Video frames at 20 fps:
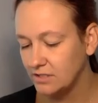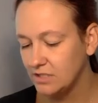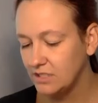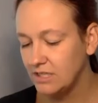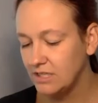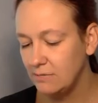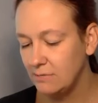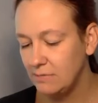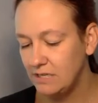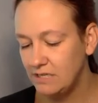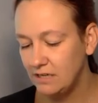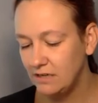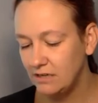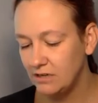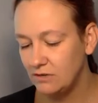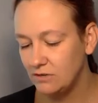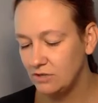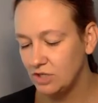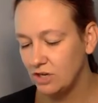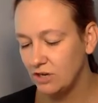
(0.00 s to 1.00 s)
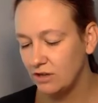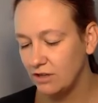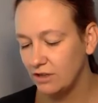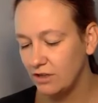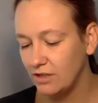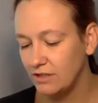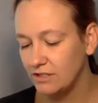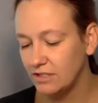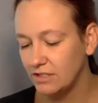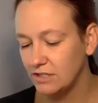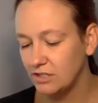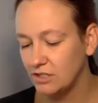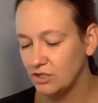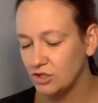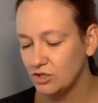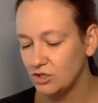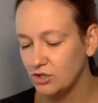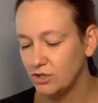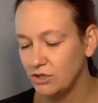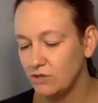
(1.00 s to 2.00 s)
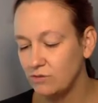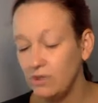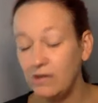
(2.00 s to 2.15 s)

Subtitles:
Just let me tell you, junk thoughts can destroy you